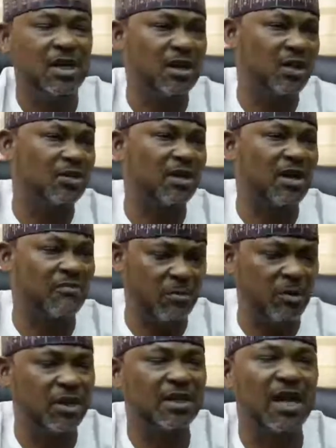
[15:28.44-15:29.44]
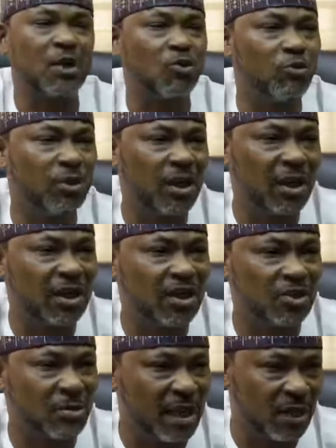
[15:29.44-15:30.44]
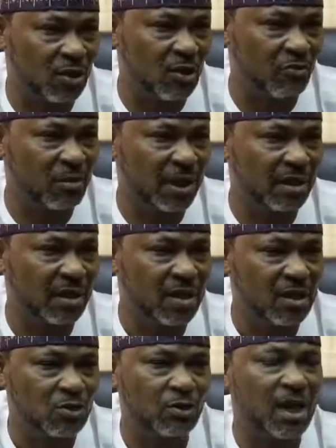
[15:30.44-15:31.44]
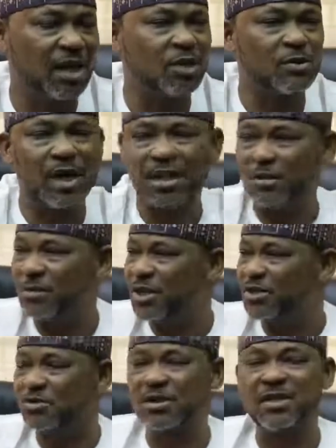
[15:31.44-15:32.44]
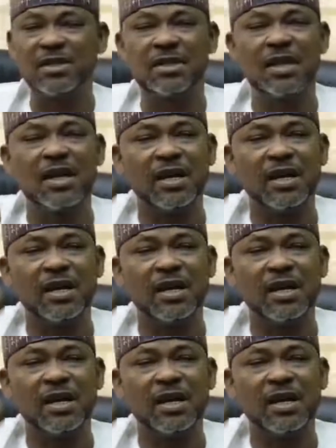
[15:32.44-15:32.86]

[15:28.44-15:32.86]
It is not everybody that could be engaged by the government. So that is why the ministry is